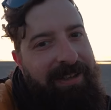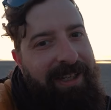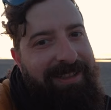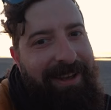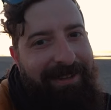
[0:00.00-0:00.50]

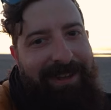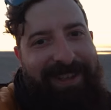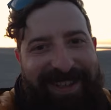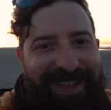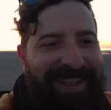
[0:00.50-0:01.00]
that sound
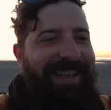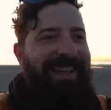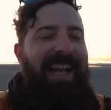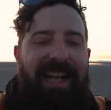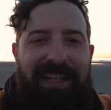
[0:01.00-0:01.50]
good?
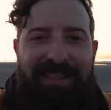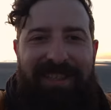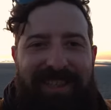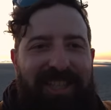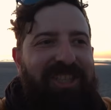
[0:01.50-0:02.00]

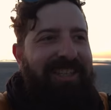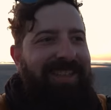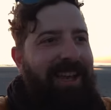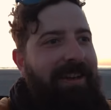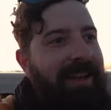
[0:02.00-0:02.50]
Just the
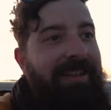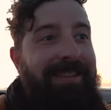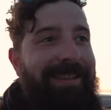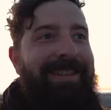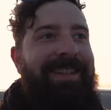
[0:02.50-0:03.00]
shutter going,
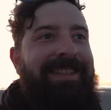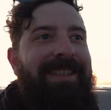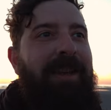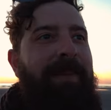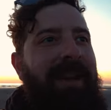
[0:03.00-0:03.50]
because, oh, it's
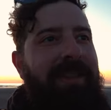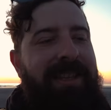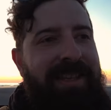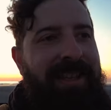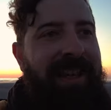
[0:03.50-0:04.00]
just coming out the
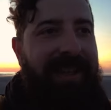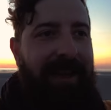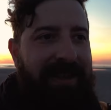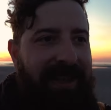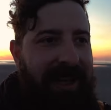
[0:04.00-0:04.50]
other side
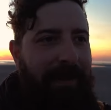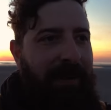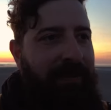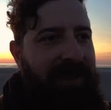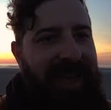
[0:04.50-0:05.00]
now. There's a couple
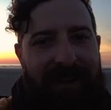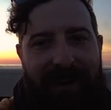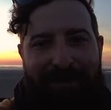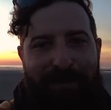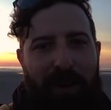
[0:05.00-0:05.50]
of
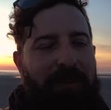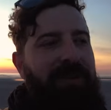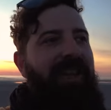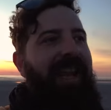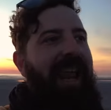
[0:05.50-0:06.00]
telegraph poles
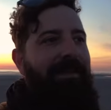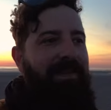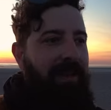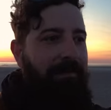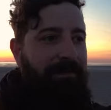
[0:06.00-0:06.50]
on the
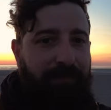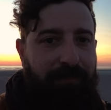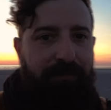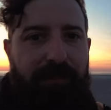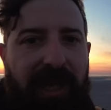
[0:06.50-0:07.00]
left.
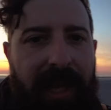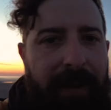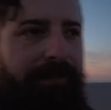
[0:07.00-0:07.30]
I